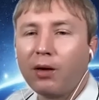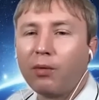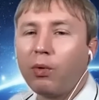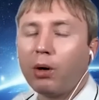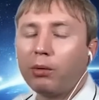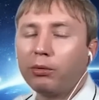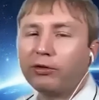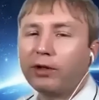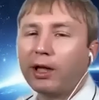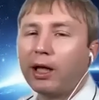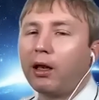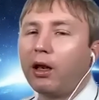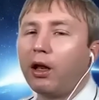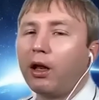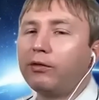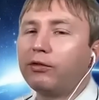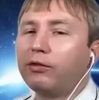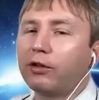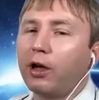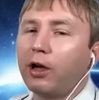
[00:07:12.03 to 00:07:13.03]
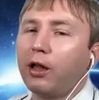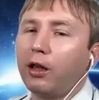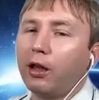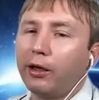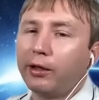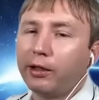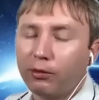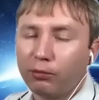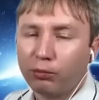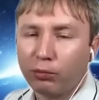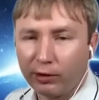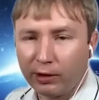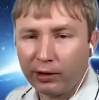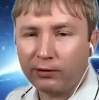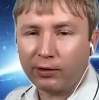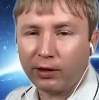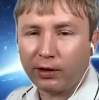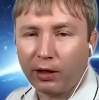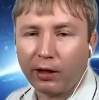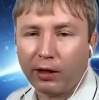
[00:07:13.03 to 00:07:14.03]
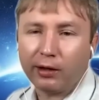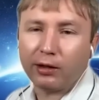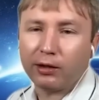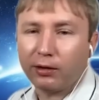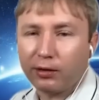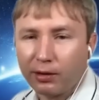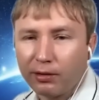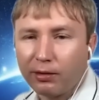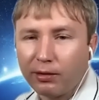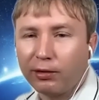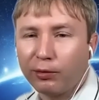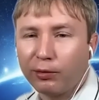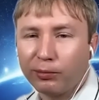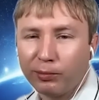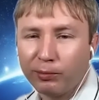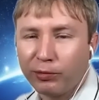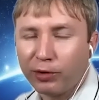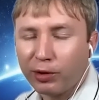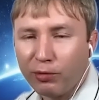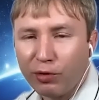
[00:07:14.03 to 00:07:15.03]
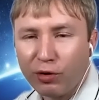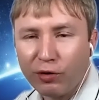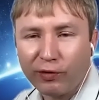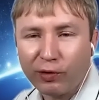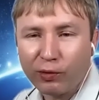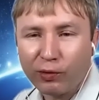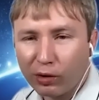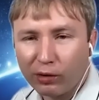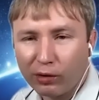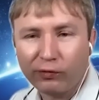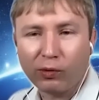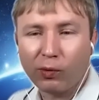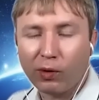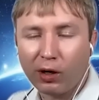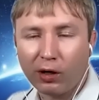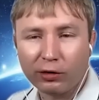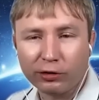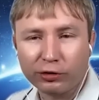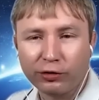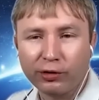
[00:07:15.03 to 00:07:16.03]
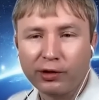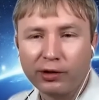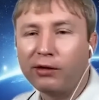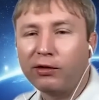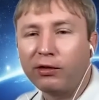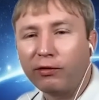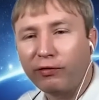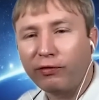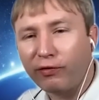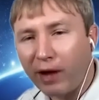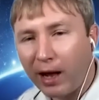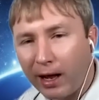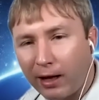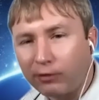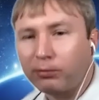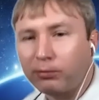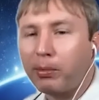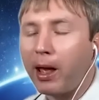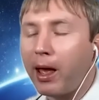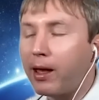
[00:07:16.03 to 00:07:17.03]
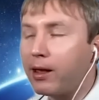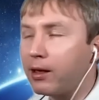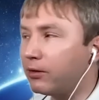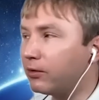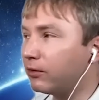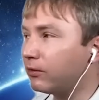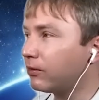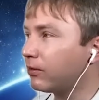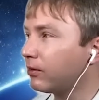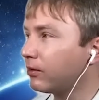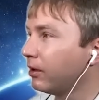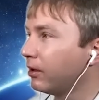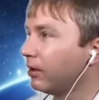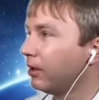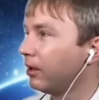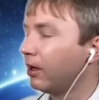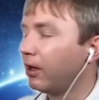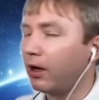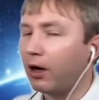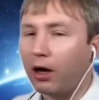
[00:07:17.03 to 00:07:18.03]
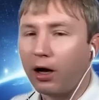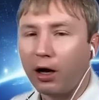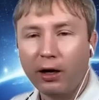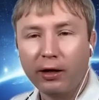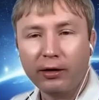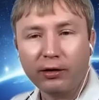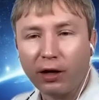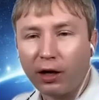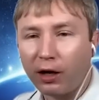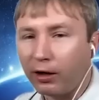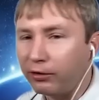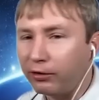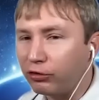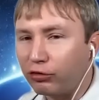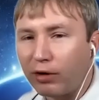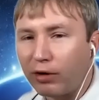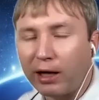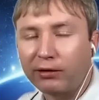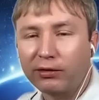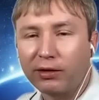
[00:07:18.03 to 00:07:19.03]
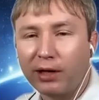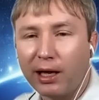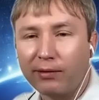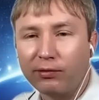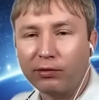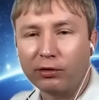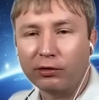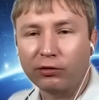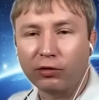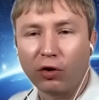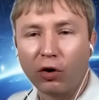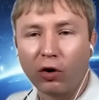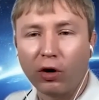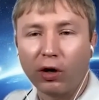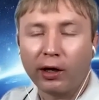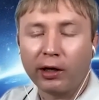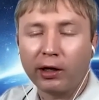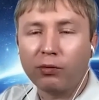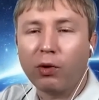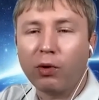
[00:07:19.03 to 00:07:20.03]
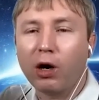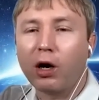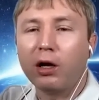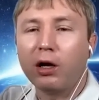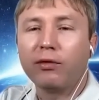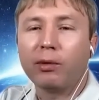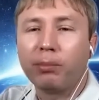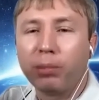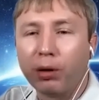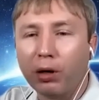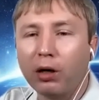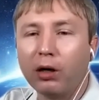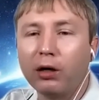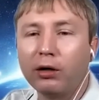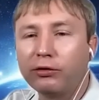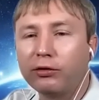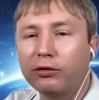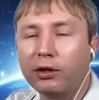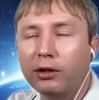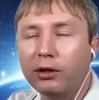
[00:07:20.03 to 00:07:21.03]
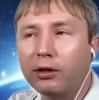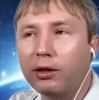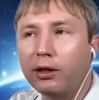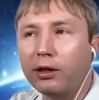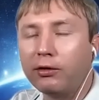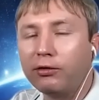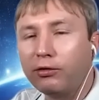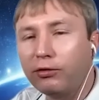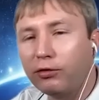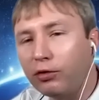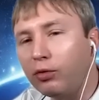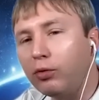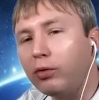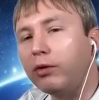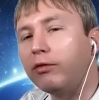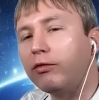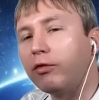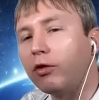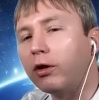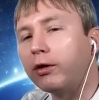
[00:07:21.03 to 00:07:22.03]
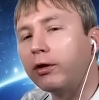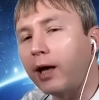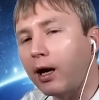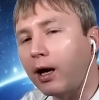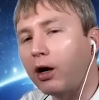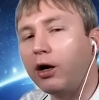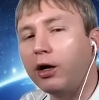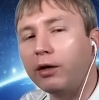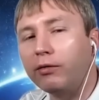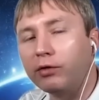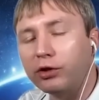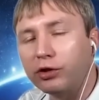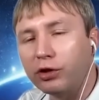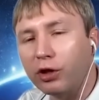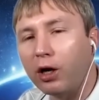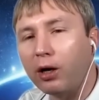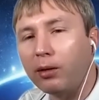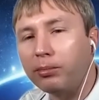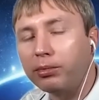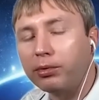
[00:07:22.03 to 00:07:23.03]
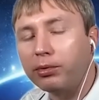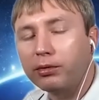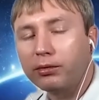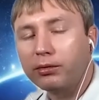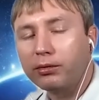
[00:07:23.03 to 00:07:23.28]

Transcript: What was that lifestyle like? What is it like the, the, the movie Wolf of Wall Street? Is it fast paced, high high stress levels, or like what kind of a person is suited for that kind of a job?